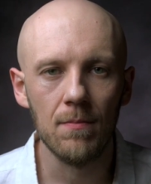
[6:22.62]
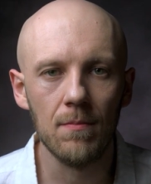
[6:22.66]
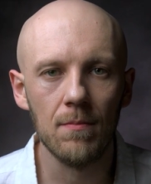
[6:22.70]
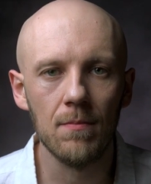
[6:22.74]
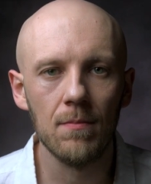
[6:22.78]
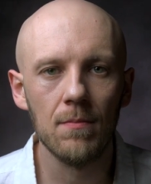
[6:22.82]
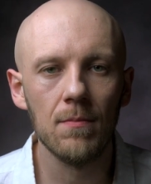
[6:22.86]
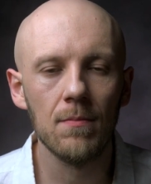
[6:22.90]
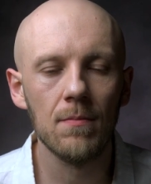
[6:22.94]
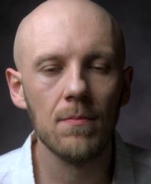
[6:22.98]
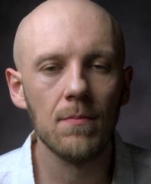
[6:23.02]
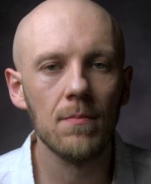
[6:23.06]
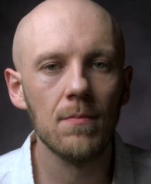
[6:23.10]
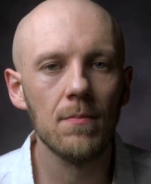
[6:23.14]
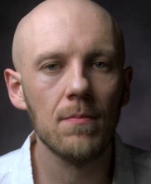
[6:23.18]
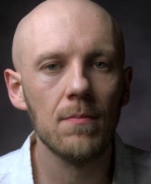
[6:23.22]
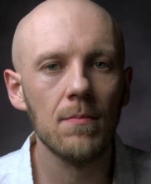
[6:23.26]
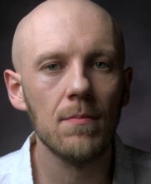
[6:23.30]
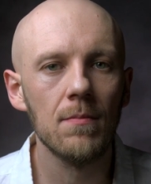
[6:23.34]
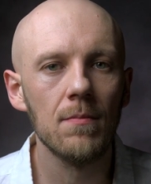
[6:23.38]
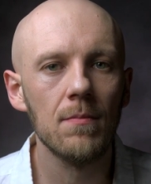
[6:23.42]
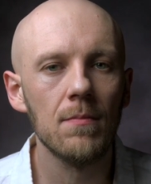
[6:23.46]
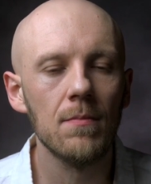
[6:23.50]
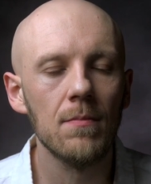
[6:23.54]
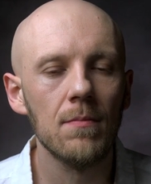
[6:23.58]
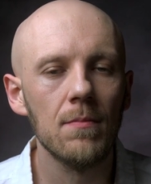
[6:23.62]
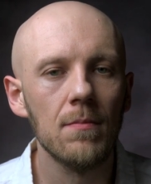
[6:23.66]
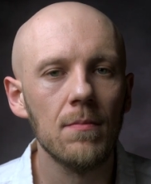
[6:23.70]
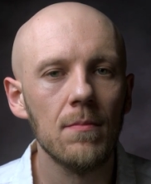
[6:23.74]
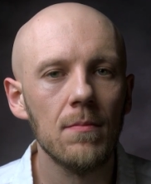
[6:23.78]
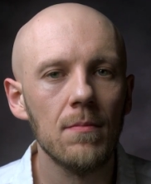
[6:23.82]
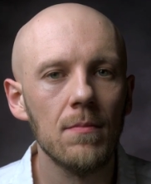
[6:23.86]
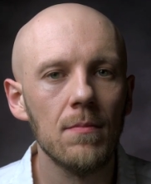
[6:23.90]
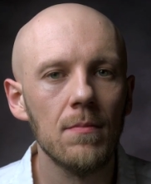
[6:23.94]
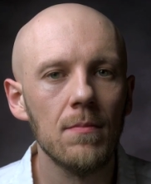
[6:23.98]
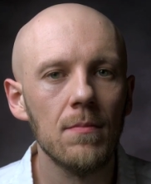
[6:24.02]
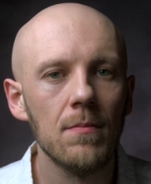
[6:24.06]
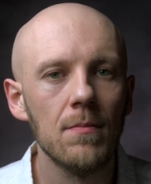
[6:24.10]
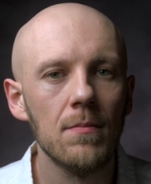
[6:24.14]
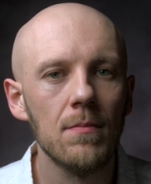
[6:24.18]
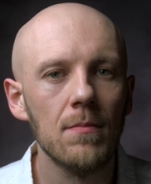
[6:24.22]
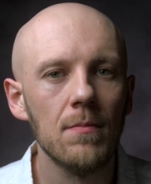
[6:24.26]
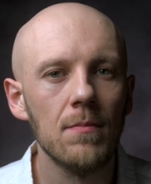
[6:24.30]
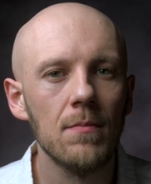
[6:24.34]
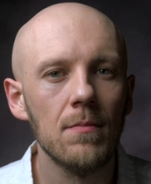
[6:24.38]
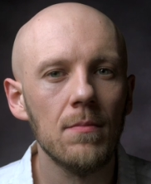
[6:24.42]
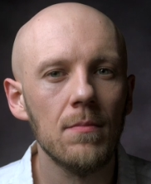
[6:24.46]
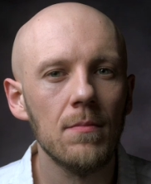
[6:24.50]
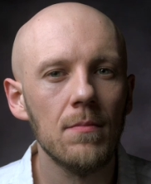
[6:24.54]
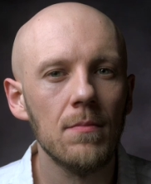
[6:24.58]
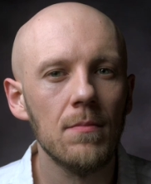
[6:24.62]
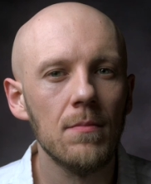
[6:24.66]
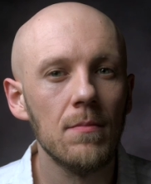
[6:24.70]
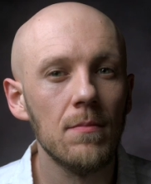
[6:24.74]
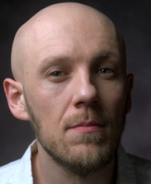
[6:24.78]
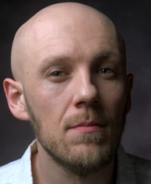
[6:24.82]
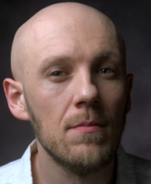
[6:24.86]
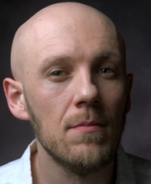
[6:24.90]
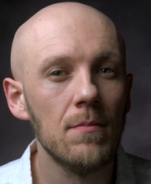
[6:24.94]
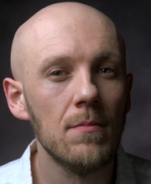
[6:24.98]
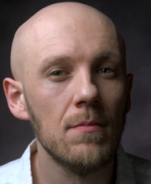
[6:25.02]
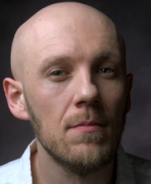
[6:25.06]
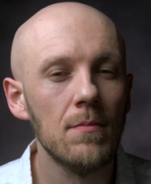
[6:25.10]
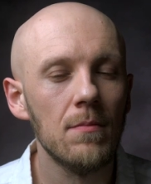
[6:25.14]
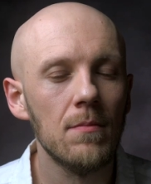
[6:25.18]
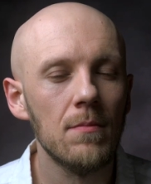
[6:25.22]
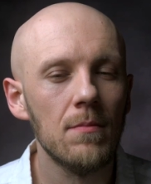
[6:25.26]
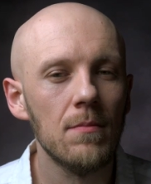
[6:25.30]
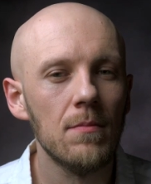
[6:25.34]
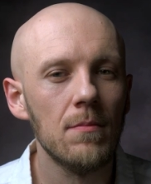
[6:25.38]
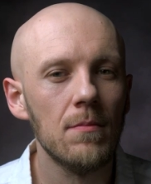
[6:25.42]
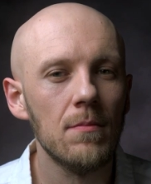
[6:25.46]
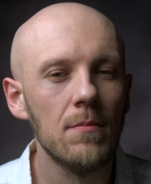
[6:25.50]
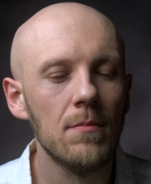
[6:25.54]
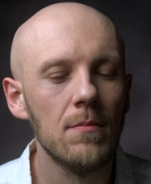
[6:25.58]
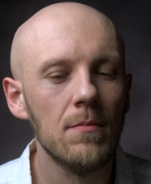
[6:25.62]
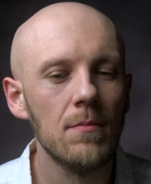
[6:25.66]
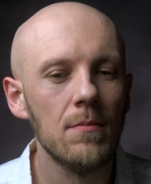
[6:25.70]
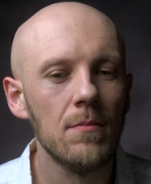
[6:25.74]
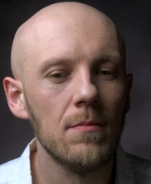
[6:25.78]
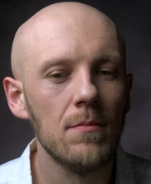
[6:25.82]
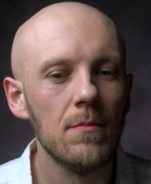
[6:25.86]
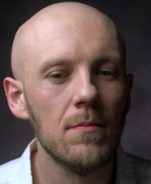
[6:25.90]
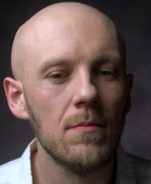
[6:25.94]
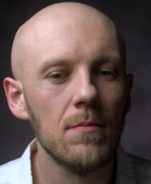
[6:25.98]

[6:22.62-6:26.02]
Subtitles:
No one is speaking in this clip.